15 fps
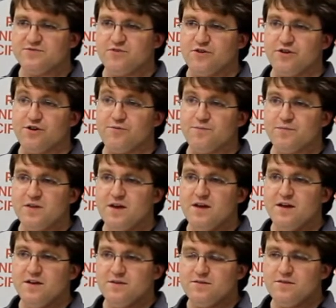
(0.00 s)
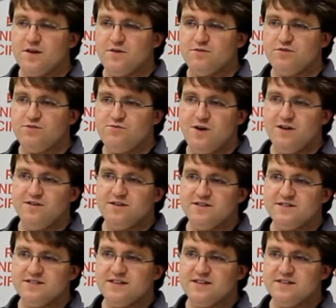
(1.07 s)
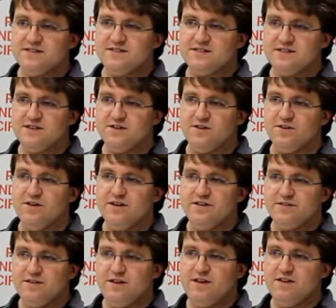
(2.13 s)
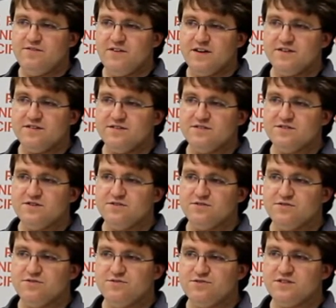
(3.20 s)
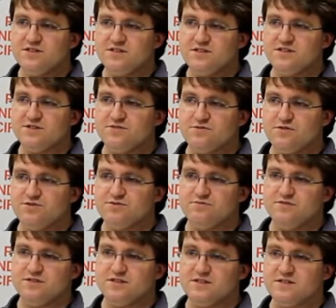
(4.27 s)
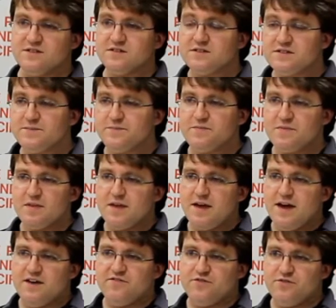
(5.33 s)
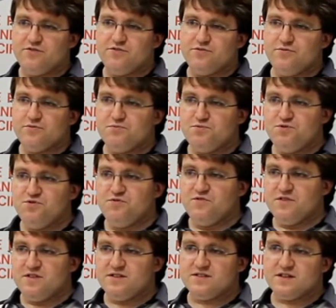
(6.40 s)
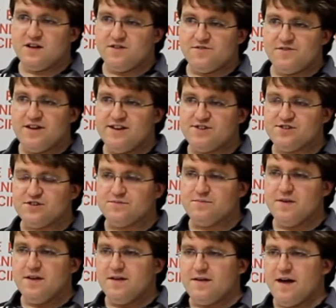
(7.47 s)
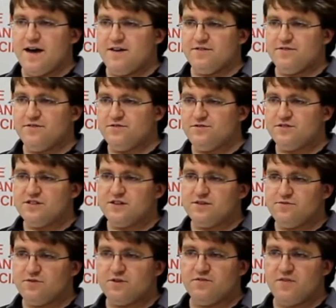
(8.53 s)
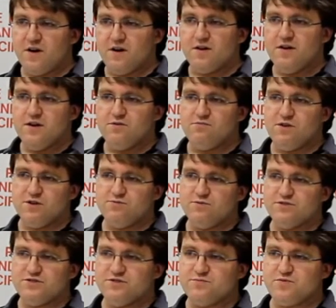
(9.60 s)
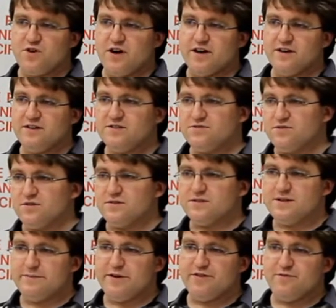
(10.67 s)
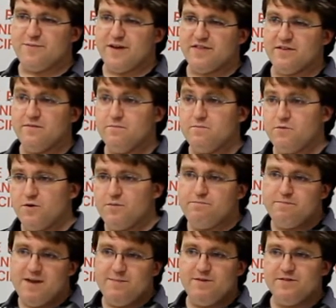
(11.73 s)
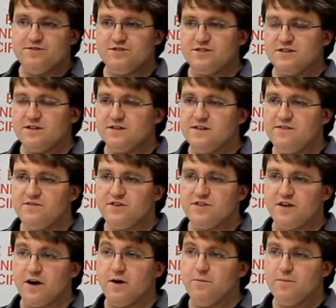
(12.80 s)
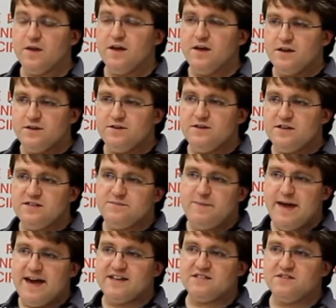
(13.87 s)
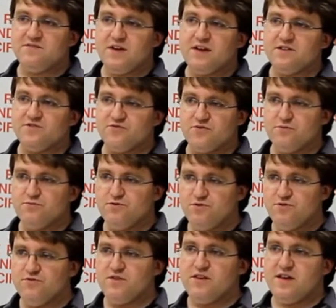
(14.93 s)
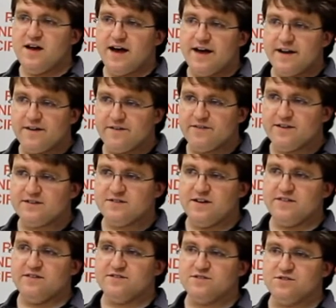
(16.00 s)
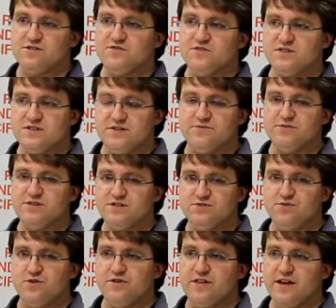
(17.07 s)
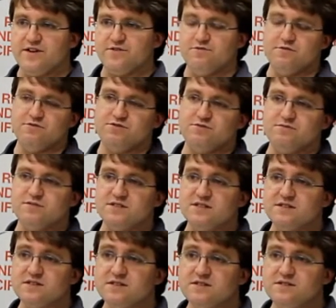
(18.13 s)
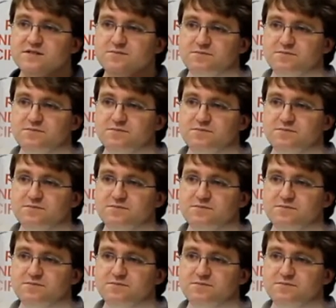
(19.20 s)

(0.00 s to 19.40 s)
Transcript: for you. Now, when you weld on stainless steel, the heat-affected zone loses its corrosion resistance. After you remove the discoloration, either using one of our Weld Wizard products or some other method, or maybe you're just going to leave it there, you need to passivate to remove the iron that's on the surface and restore that corrosion resistance.